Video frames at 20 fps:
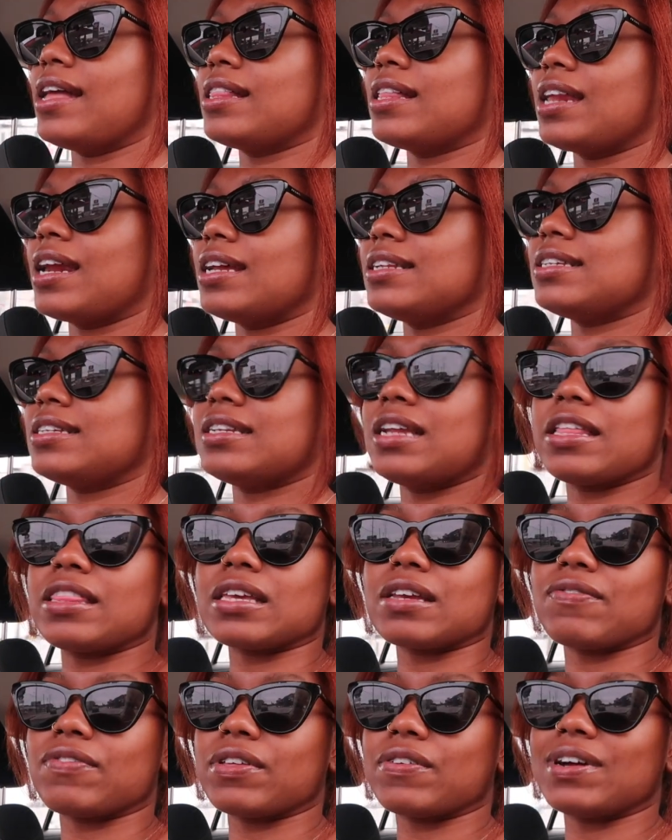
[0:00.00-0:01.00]
And I did
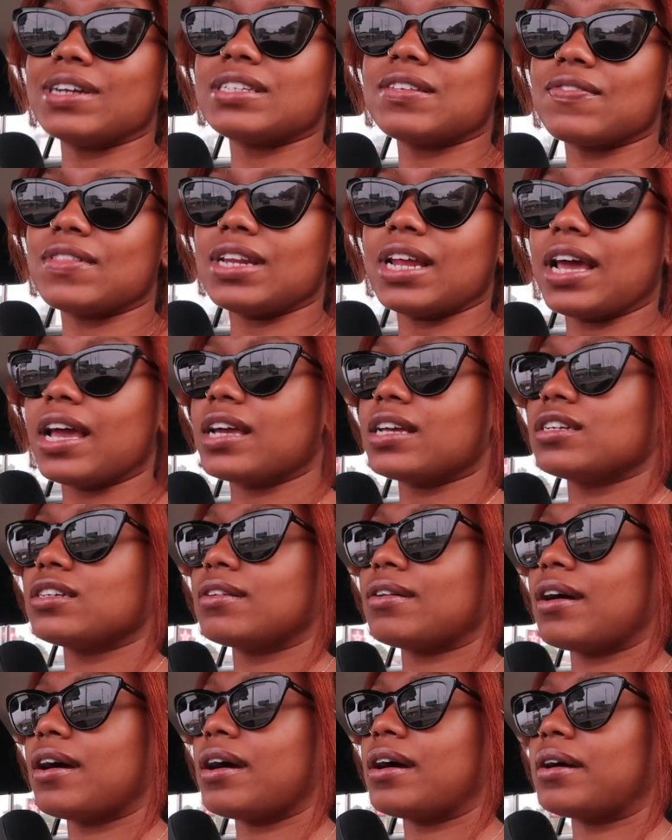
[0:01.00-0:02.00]
nothing for the rest of the day,
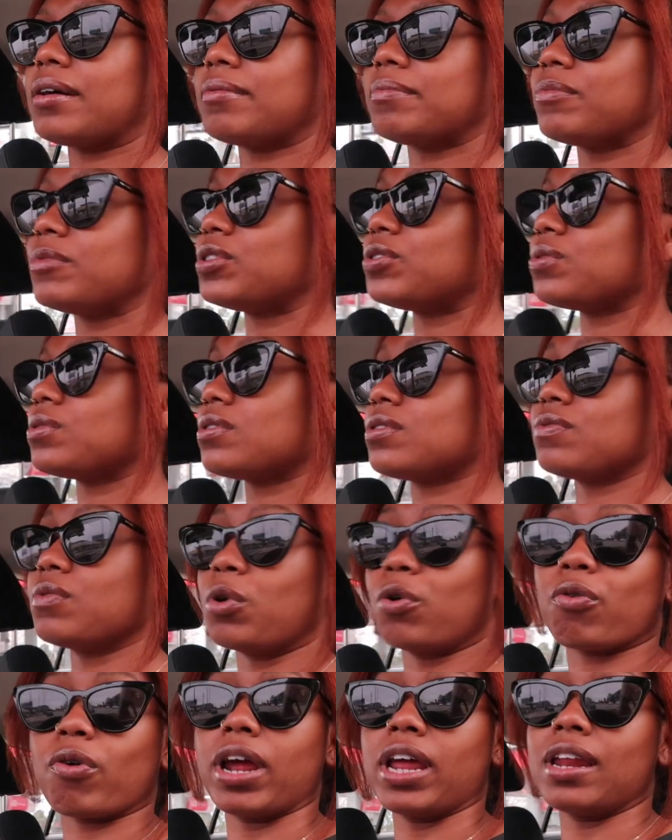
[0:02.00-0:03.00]
which was
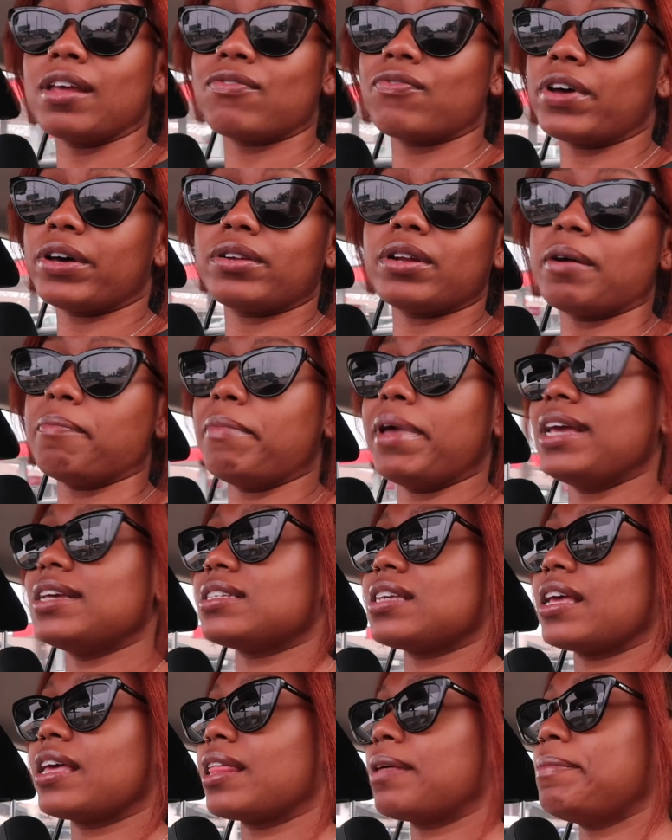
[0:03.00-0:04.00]
great. It felt
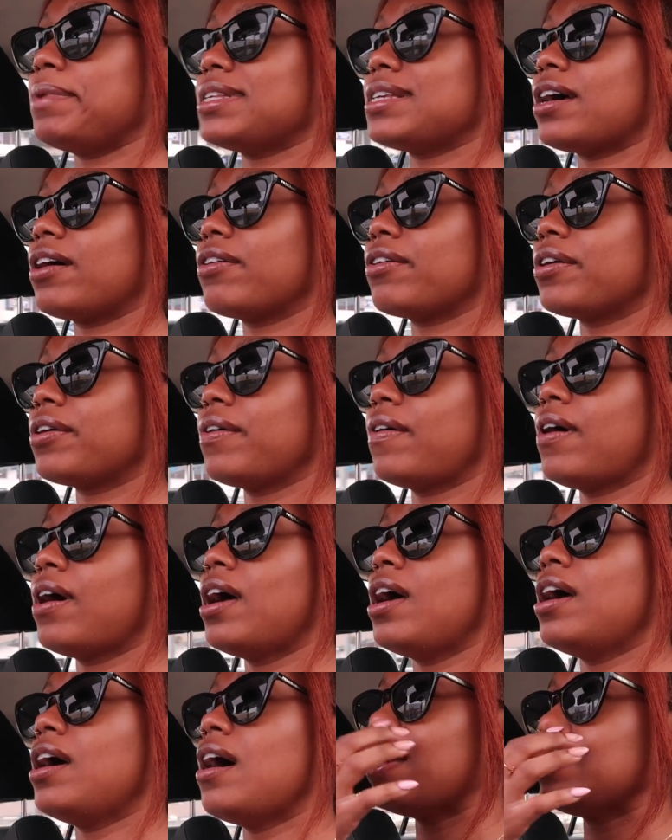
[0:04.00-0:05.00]
amazing, let me tell you.
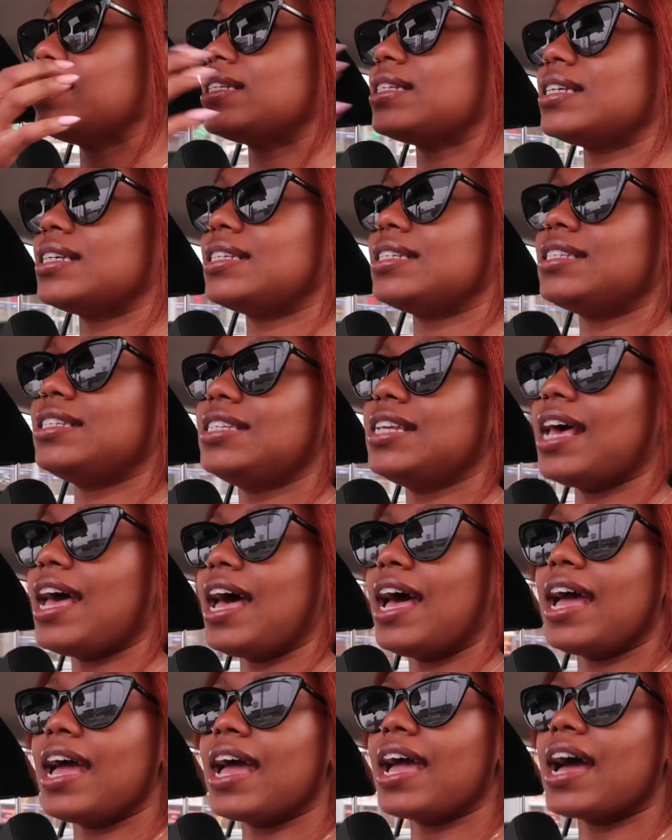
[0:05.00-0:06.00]

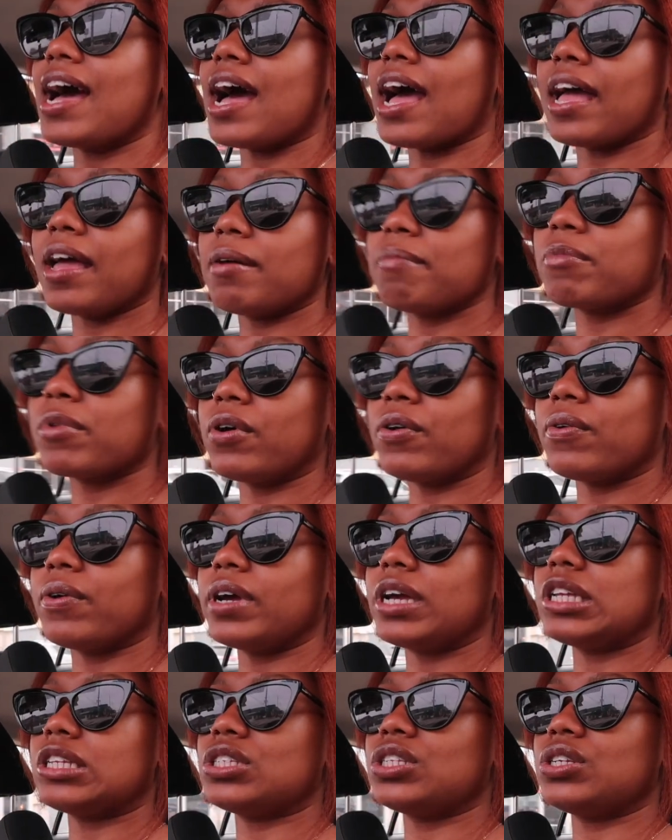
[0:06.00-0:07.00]
Today, I am
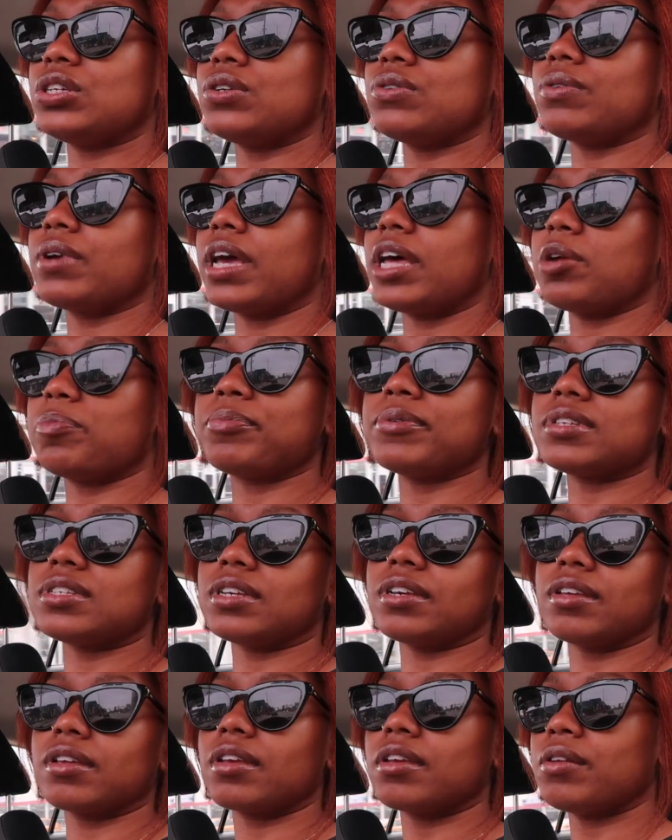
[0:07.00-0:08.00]
going to get a
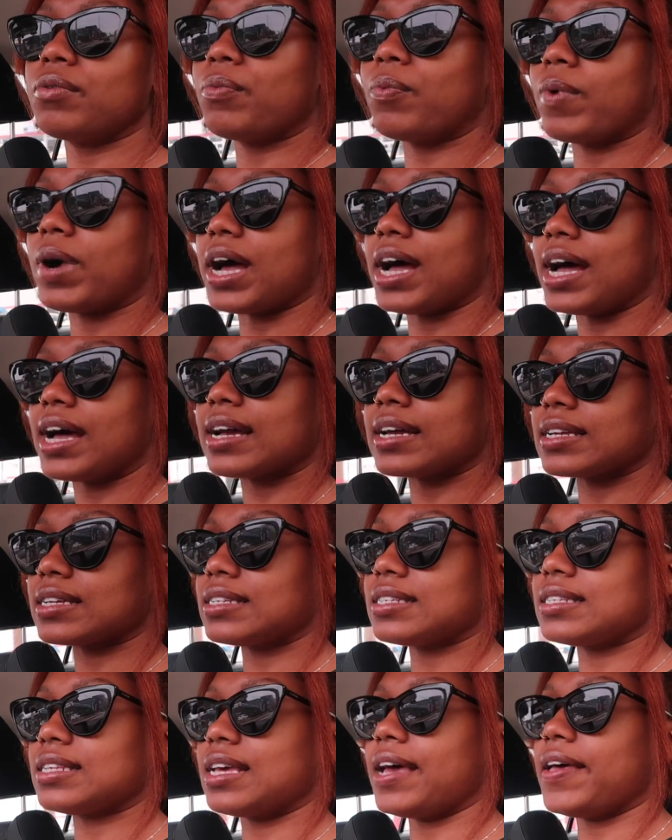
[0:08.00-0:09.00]
Brazilian wax
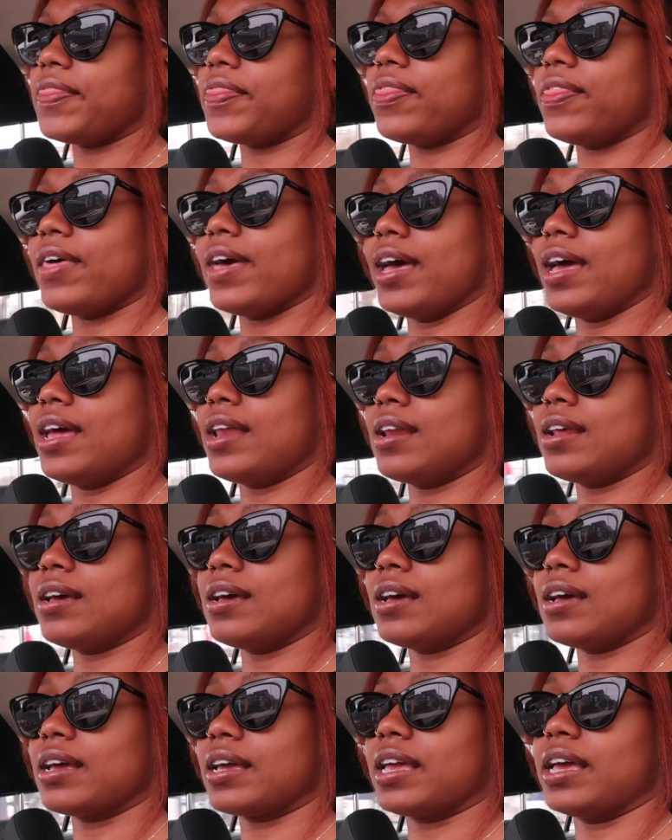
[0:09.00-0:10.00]
and then
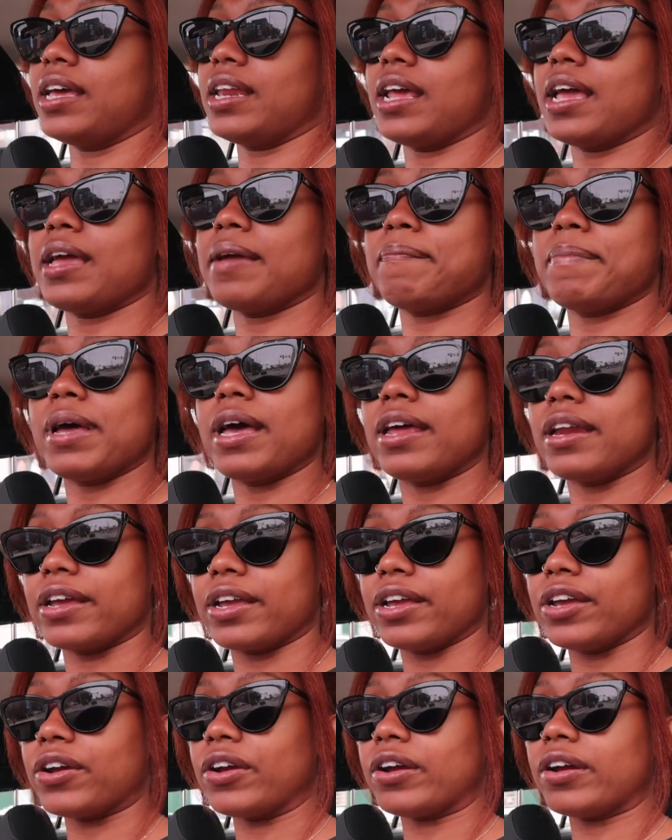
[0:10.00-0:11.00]
get a
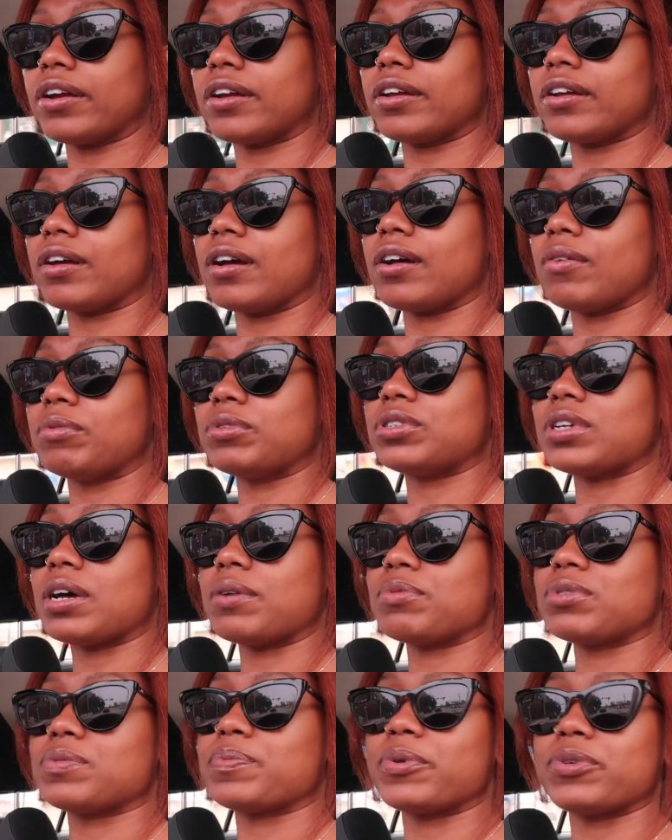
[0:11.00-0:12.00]
pedicure, which I
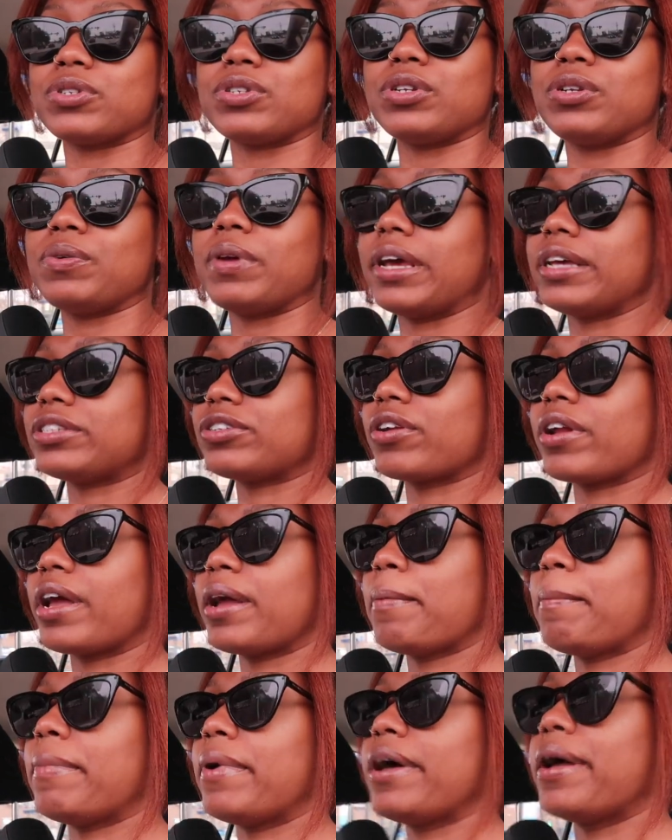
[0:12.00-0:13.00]
was supposed to do yesterday,
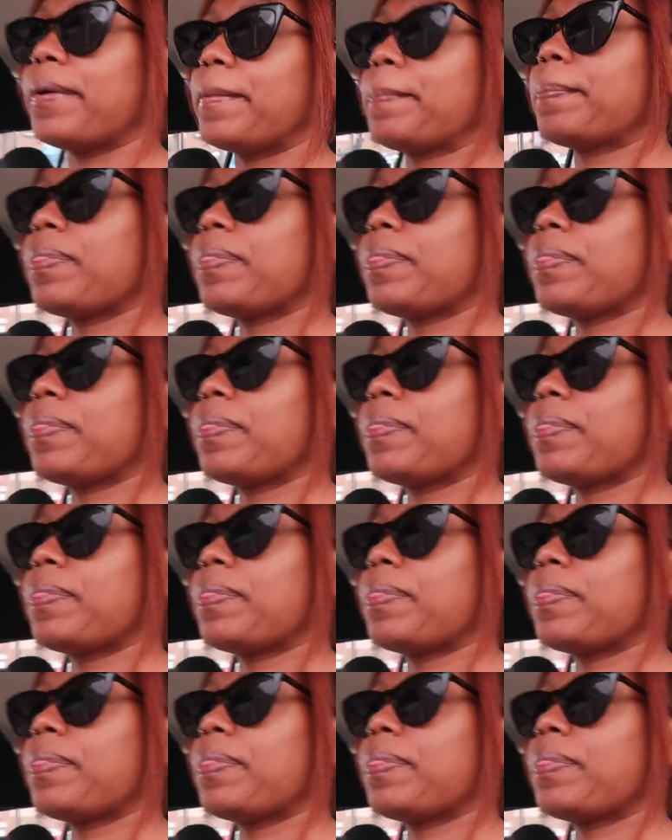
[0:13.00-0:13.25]
but